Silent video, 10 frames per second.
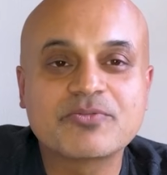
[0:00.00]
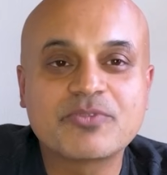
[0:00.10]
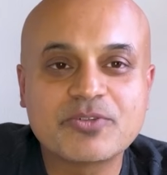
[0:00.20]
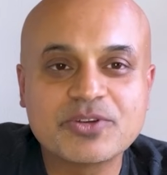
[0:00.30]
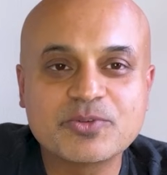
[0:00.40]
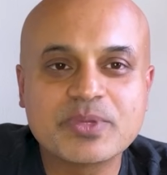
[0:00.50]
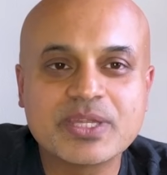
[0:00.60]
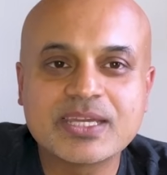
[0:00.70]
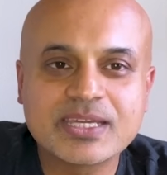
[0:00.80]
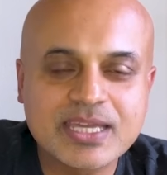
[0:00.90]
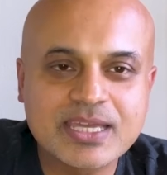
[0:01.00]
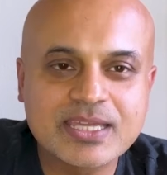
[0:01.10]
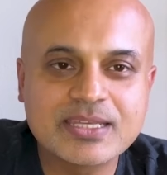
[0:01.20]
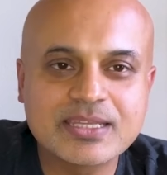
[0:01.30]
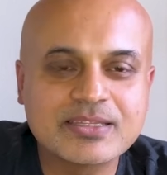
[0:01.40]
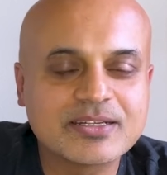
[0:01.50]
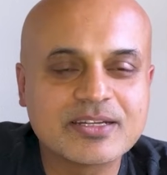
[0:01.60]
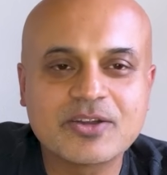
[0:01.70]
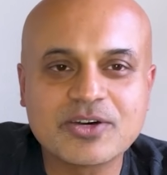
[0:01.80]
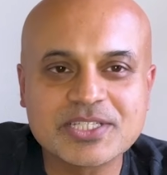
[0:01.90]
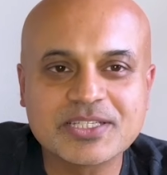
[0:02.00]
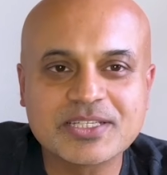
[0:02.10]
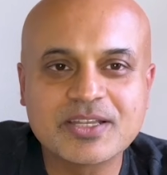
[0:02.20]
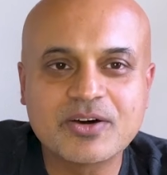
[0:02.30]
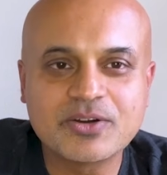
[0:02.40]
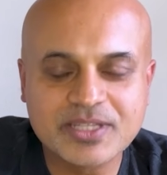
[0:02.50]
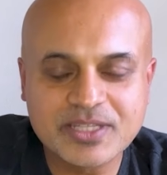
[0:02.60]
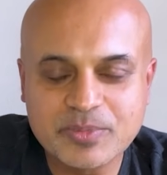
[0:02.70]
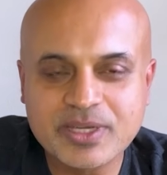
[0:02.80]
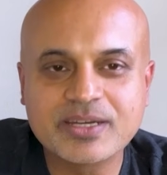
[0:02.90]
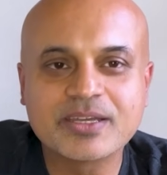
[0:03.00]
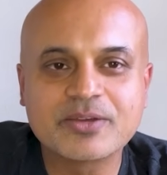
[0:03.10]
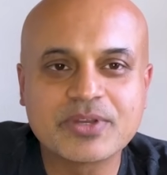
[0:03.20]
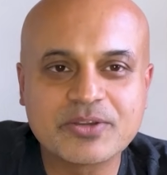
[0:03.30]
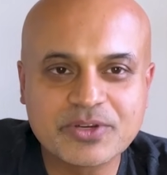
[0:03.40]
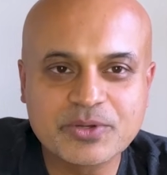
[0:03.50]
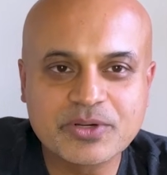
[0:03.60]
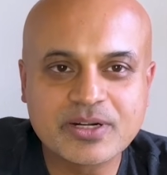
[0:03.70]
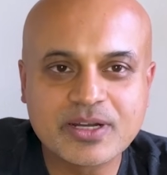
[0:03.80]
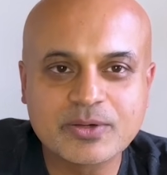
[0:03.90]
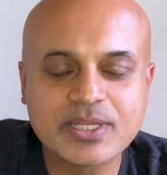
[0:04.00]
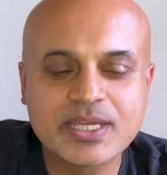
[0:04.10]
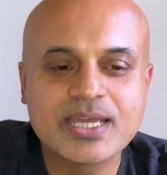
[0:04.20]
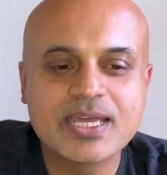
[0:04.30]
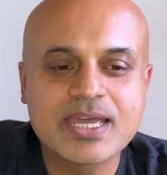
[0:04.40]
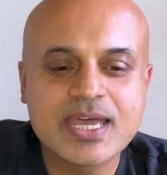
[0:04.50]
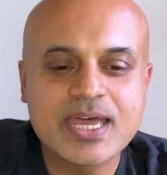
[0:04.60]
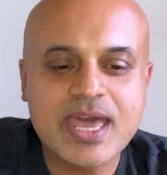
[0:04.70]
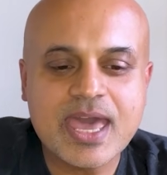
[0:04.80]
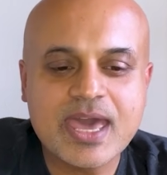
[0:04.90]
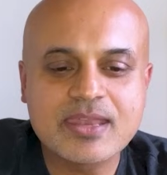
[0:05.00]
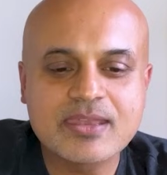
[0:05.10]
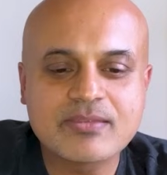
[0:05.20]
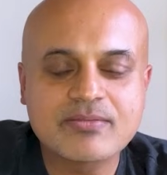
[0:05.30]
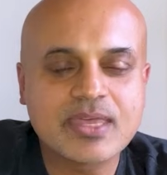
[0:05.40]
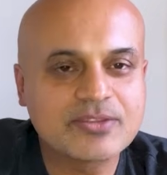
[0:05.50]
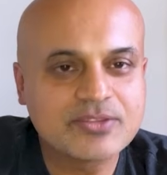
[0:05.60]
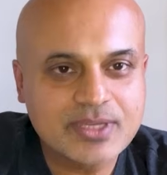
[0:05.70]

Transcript: looking forward to meeting again, either in Austin or in the Bay Area, whenever you're around. And thanks